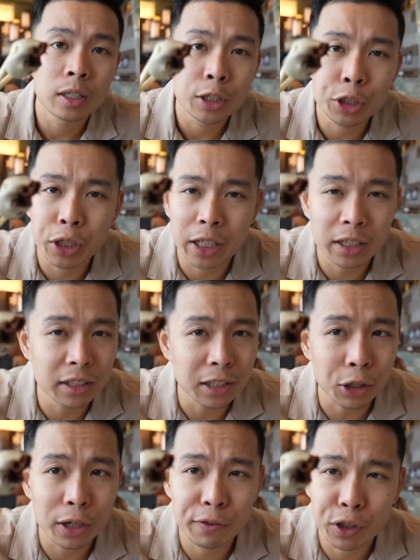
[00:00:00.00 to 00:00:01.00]
You can eat these
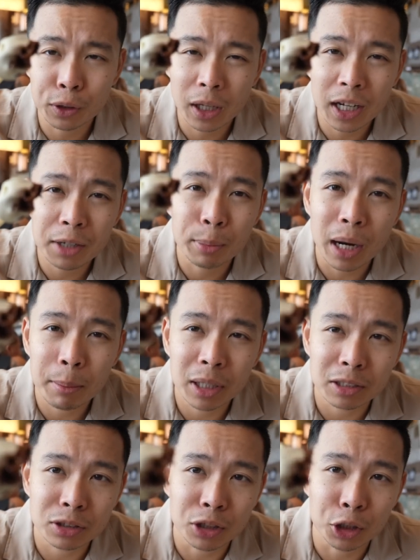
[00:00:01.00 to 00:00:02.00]
however you like, but I'm
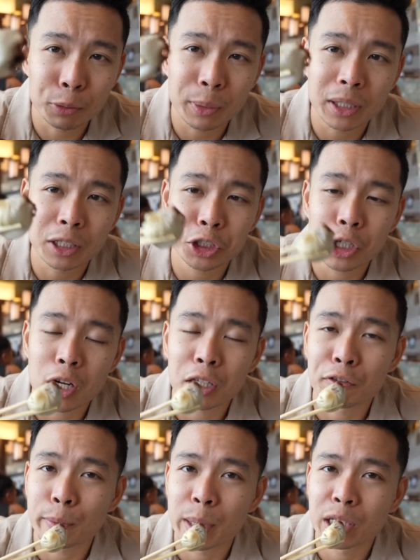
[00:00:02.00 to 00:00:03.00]
gonna slurp in the
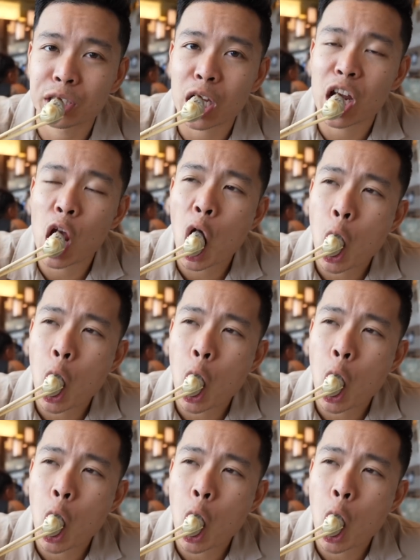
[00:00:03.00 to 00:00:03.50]
chocolate from inside.